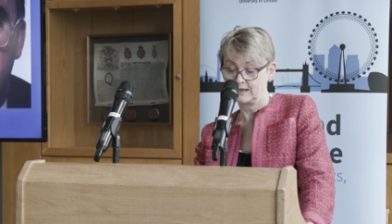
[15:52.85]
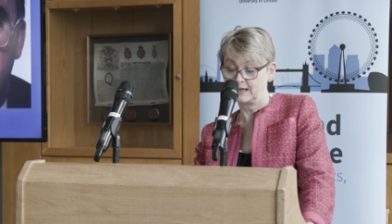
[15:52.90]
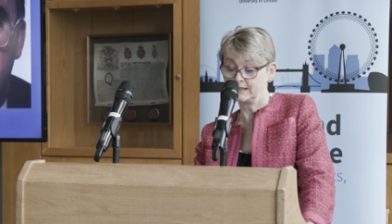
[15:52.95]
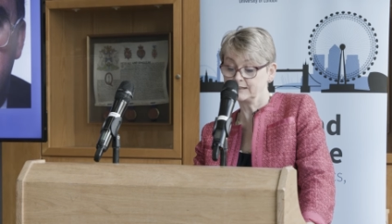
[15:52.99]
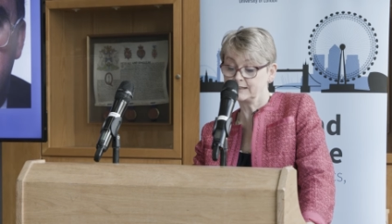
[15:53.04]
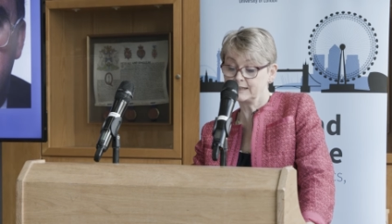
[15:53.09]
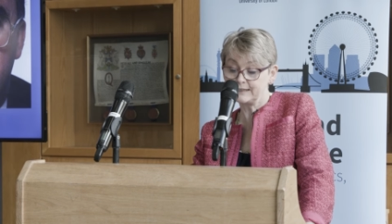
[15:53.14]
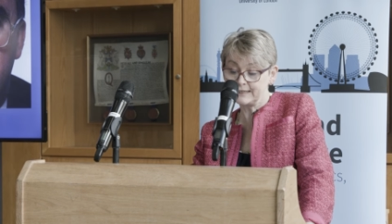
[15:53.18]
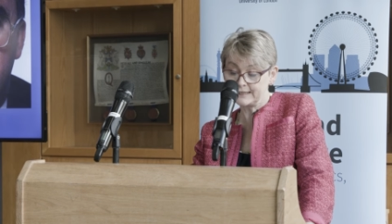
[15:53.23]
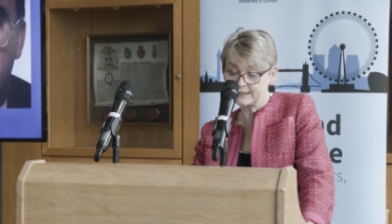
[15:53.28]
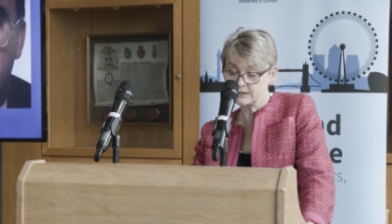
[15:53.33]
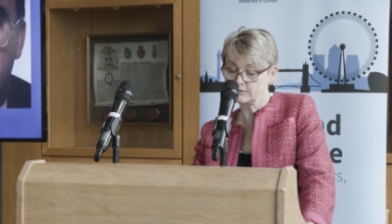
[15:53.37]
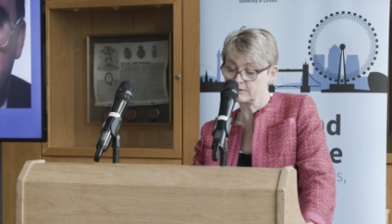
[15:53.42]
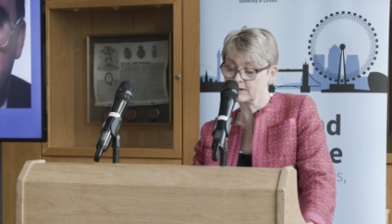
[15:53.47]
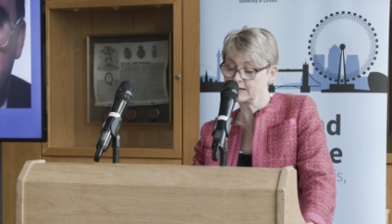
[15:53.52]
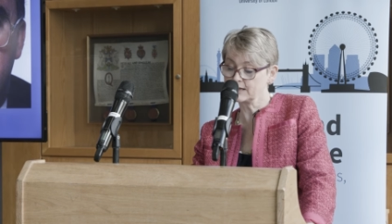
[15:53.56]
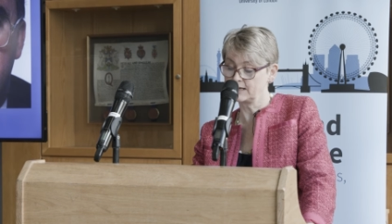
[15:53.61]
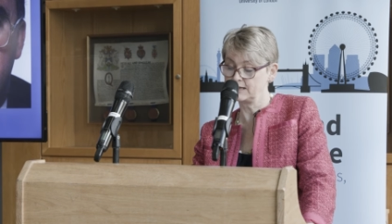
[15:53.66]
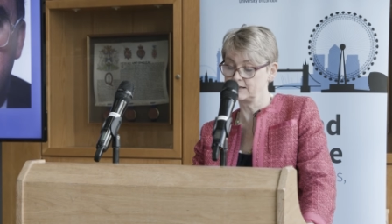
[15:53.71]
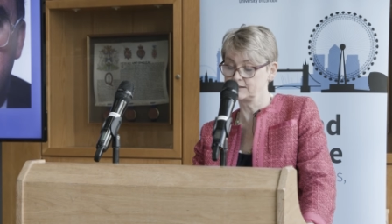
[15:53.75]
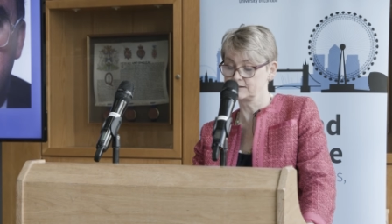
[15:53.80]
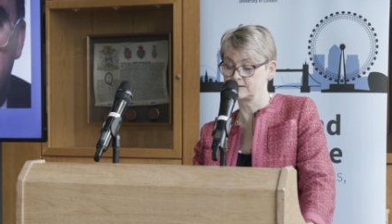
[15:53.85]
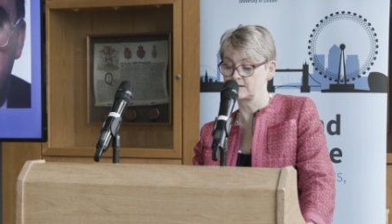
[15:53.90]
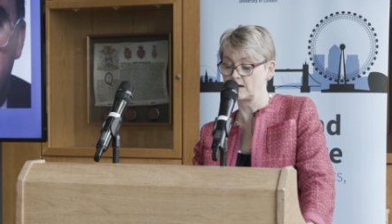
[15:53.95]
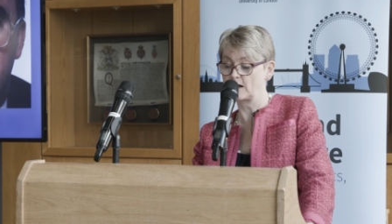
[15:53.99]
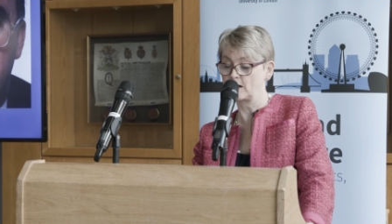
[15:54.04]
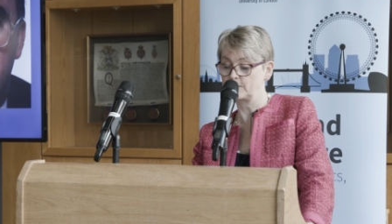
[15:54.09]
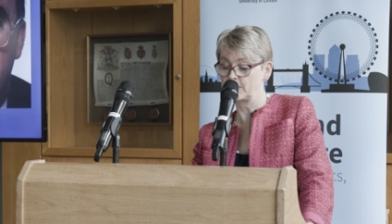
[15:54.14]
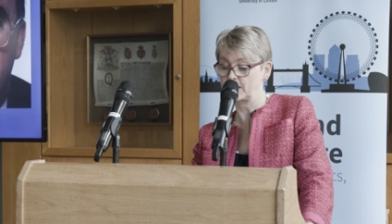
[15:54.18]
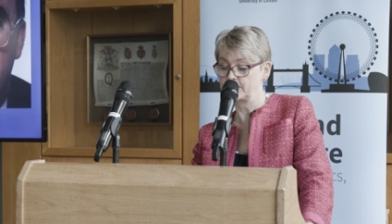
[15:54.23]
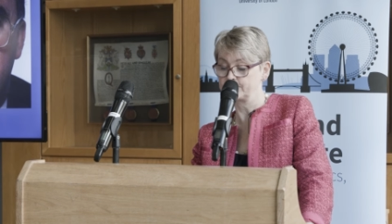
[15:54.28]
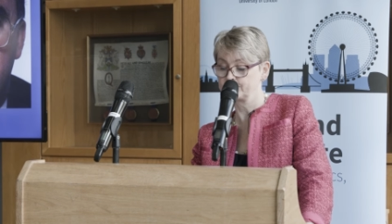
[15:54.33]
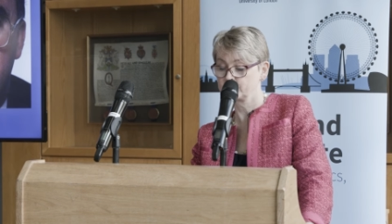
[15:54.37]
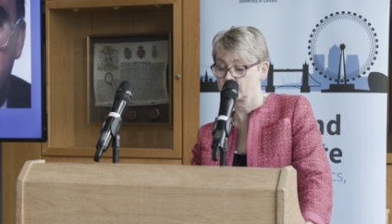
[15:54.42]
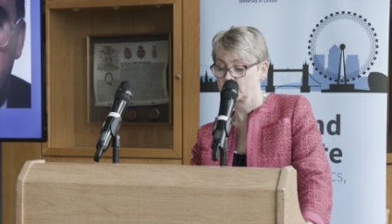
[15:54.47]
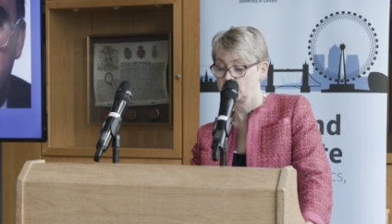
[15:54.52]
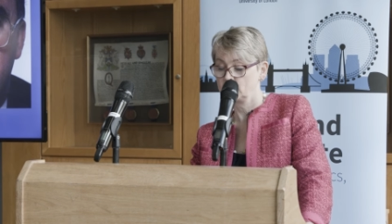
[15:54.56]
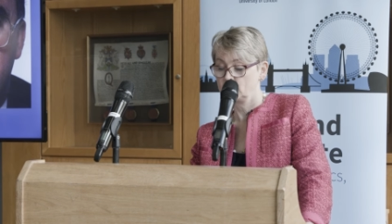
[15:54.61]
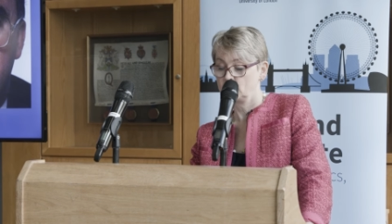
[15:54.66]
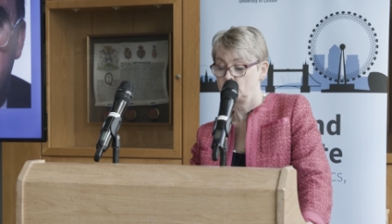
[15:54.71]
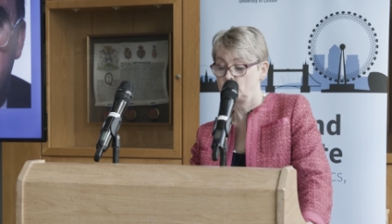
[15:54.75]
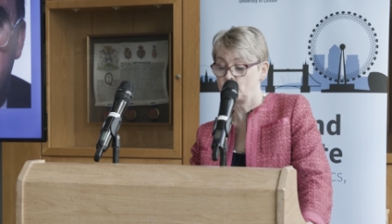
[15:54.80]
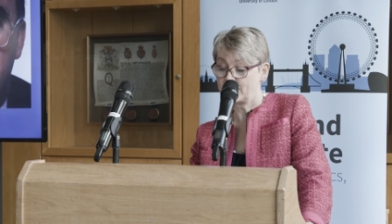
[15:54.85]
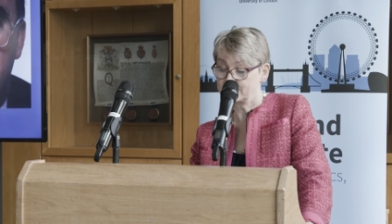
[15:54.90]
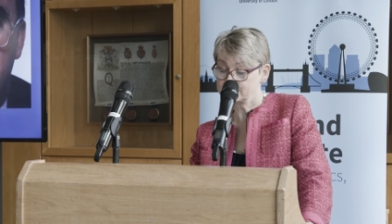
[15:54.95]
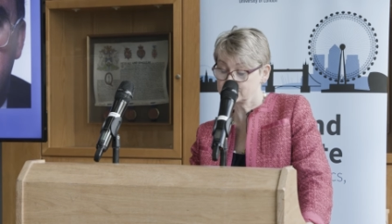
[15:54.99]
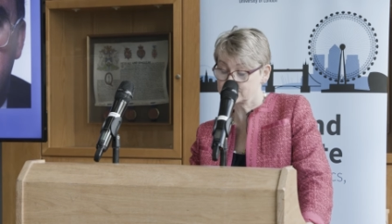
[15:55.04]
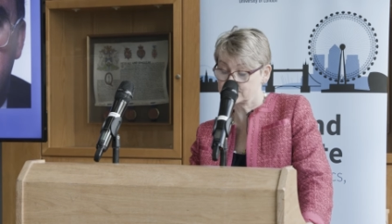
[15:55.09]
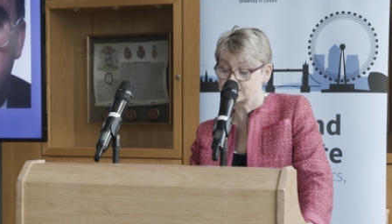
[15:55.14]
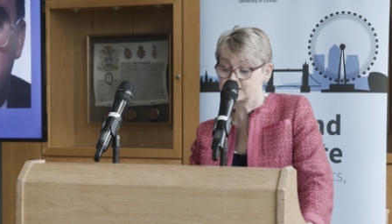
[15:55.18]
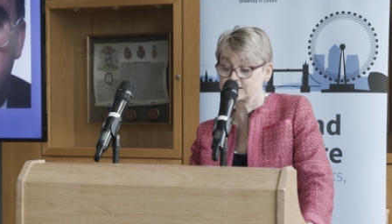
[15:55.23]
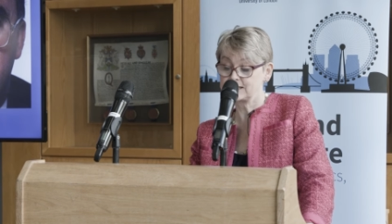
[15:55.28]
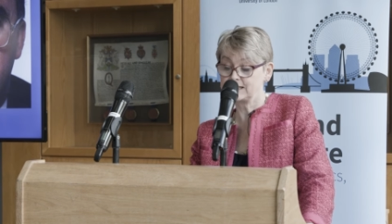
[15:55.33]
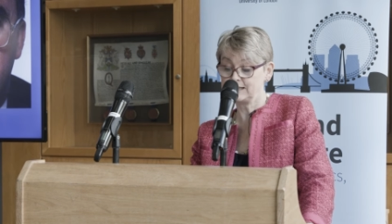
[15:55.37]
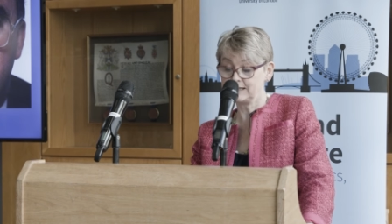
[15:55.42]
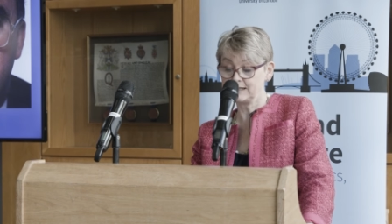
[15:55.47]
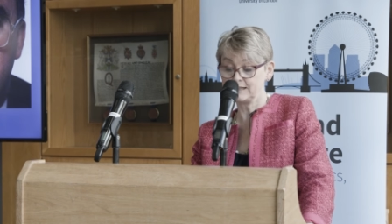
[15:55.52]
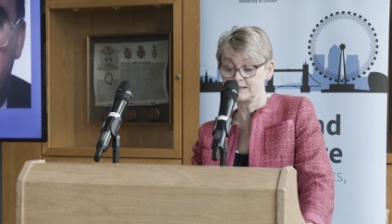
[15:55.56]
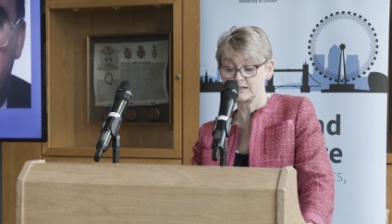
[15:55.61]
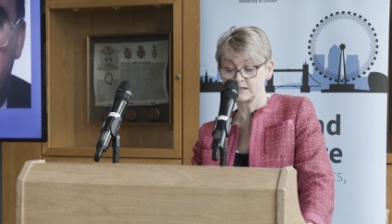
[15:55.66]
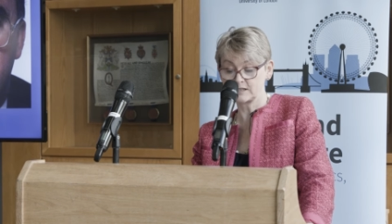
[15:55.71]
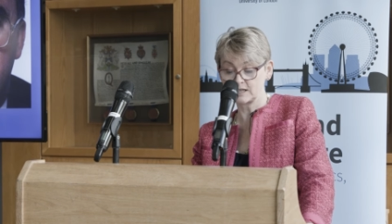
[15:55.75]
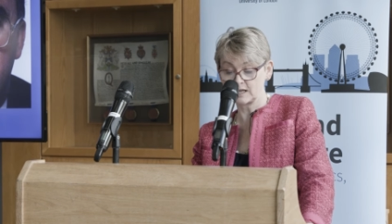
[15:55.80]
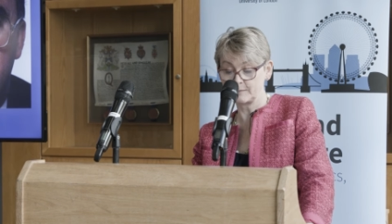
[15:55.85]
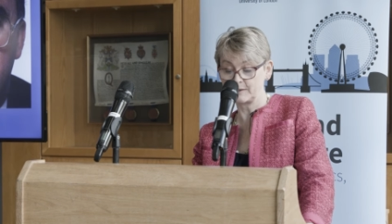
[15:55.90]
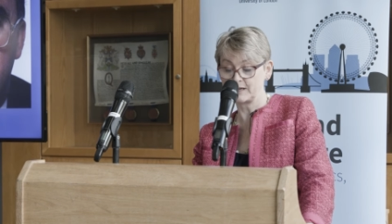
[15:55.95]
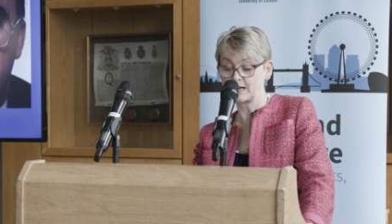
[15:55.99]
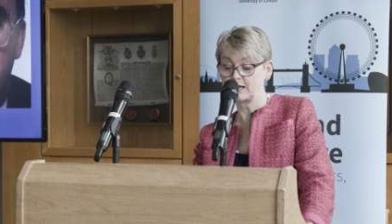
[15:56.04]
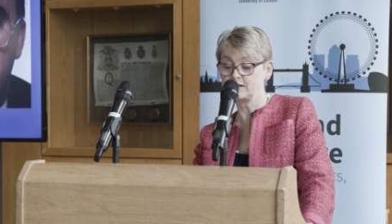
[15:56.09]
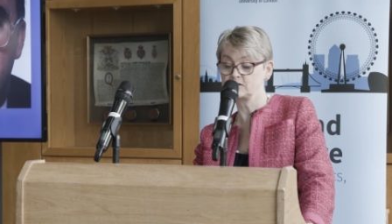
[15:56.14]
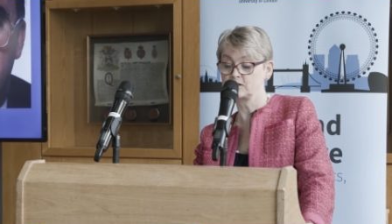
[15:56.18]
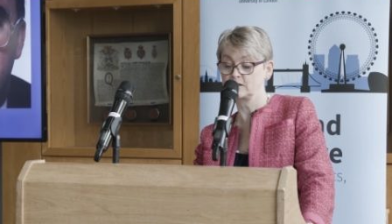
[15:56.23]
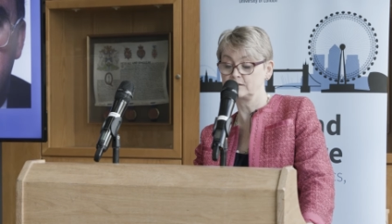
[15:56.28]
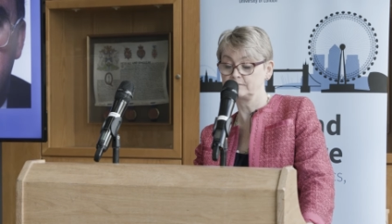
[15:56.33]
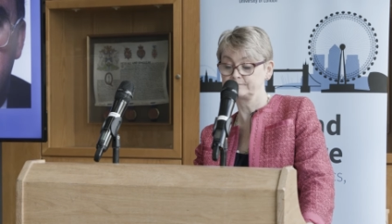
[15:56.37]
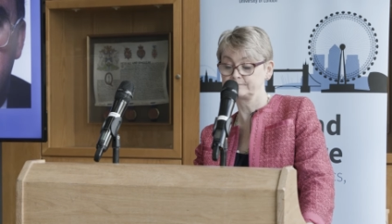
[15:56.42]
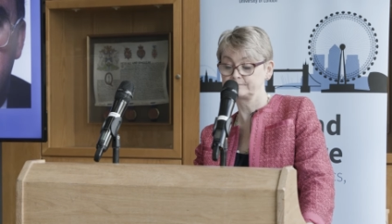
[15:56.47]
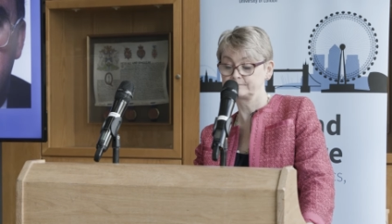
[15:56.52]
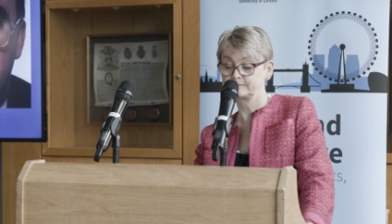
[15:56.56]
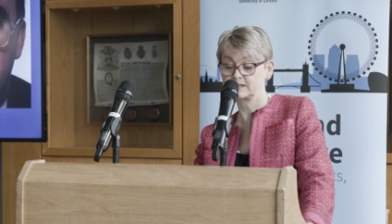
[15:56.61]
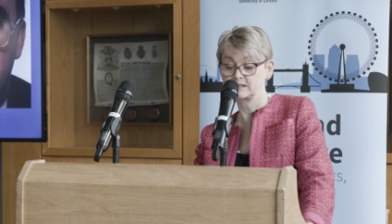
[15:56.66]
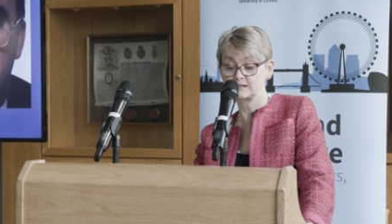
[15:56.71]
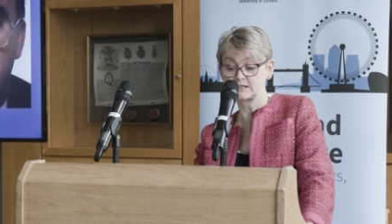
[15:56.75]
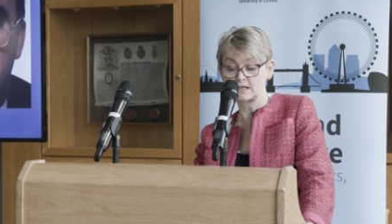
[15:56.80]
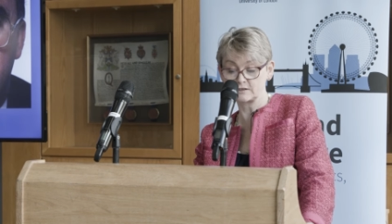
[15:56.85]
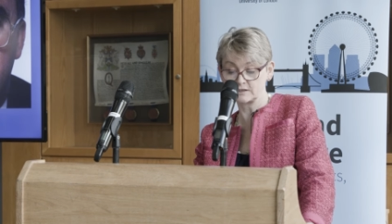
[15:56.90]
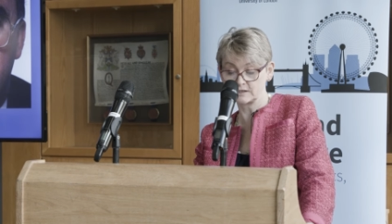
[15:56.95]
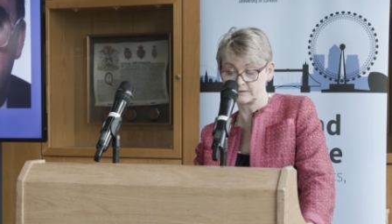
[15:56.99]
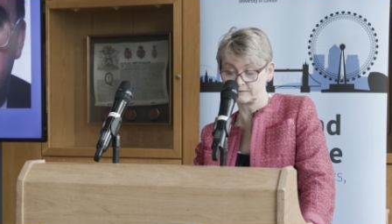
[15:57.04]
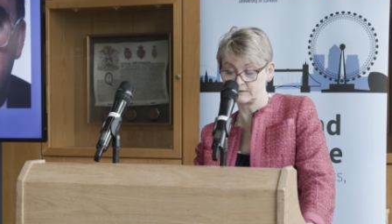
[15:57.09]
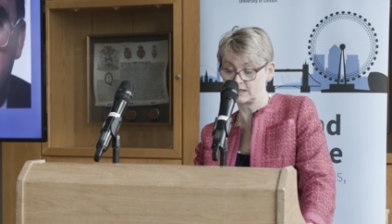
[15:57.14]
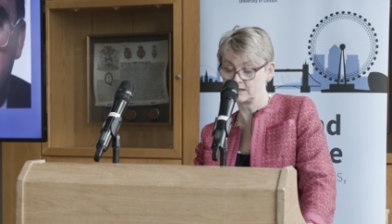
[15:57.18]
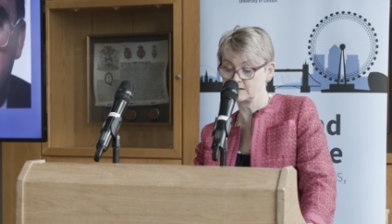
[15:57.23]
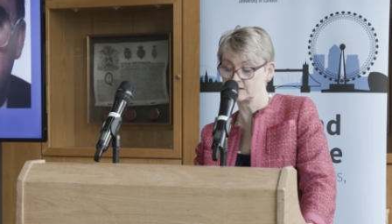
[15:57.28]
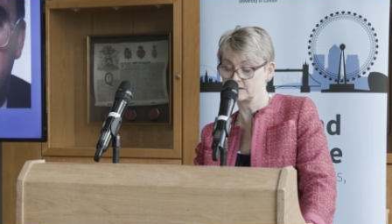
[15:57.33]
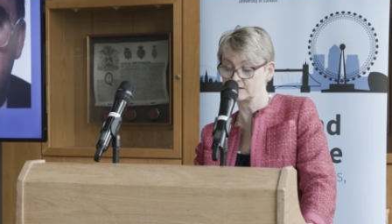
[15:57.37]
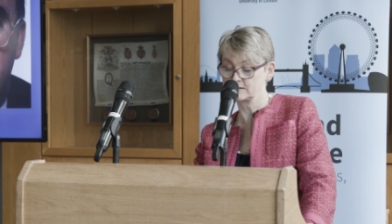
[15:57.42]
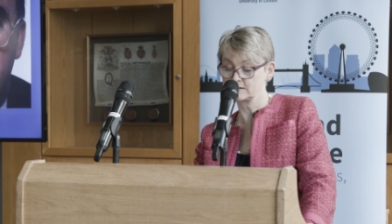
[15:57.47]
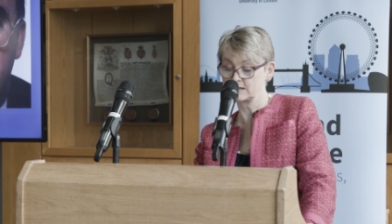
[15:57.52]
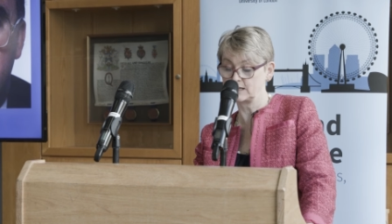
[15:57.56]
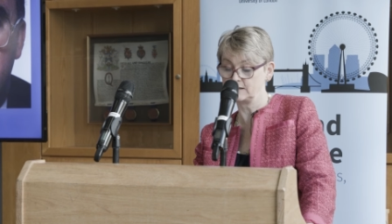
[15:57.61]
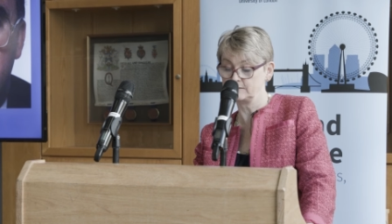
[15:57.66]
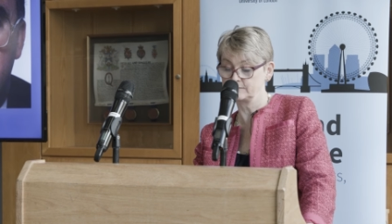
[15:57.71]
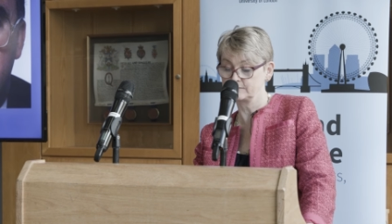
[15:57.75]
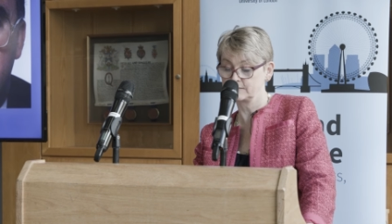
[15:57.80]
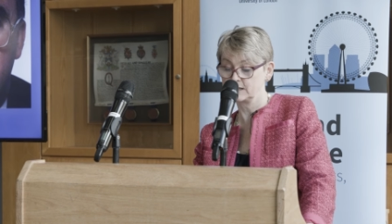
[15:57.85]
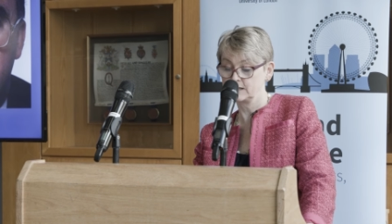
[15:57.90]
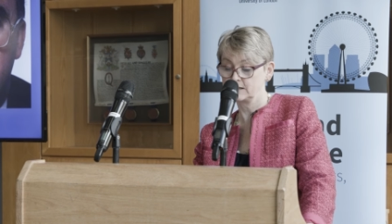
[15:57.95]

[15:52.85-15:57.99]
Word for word: and a leader in Keir Starmer who has the steely determination, the sense of decency,